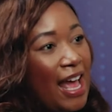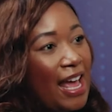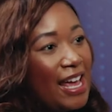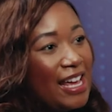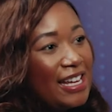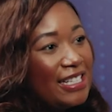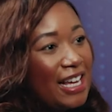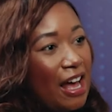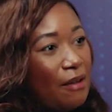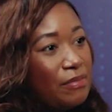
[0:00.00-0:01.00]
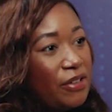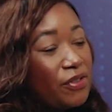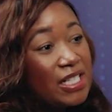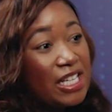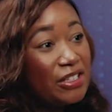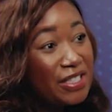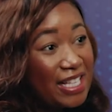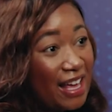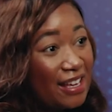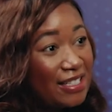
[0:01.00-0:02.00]
and different skill
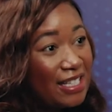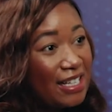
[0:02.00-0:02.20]
set.